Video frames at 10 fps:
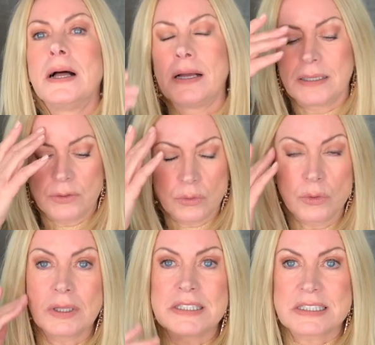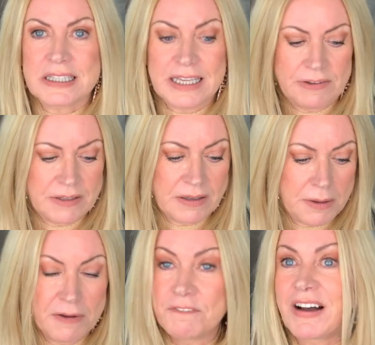you know, it's like
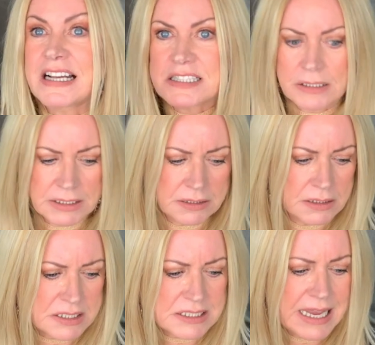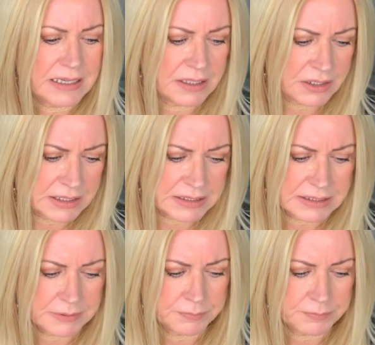Vaseline, the second ingredient,